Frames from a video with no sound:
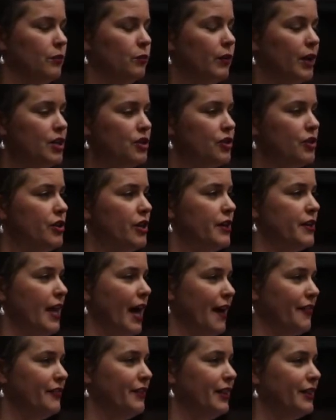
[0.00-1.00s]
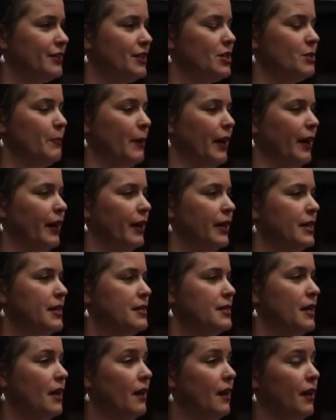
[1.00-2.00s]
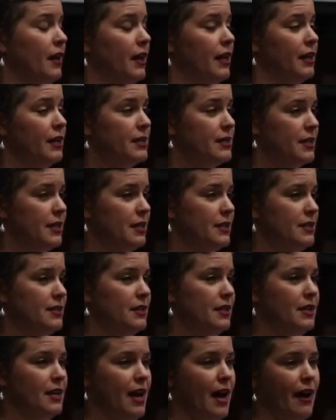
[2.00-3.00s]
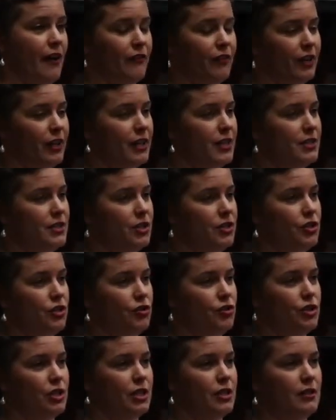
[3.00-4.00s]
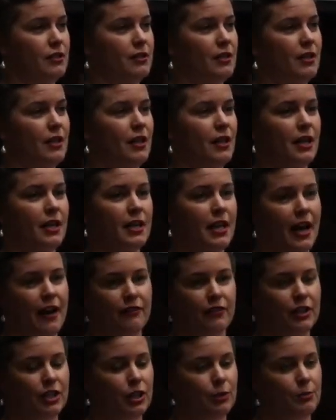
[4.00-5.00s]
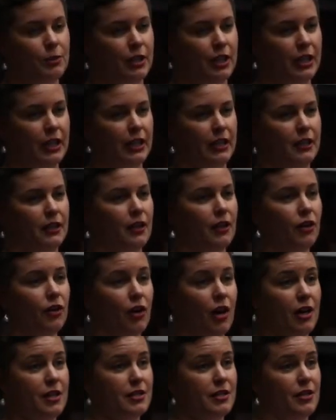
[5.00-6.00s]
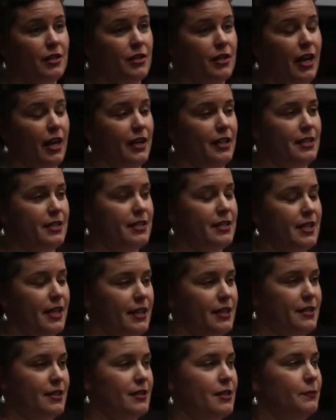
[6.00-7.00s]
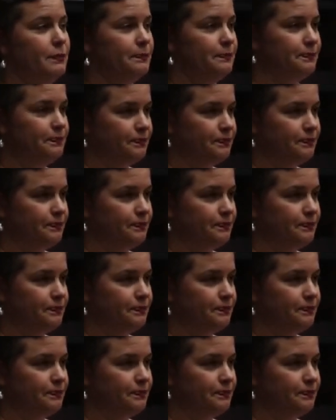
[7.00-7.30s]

Racial and ethnic disparities exist in every institution, in every community across the United States.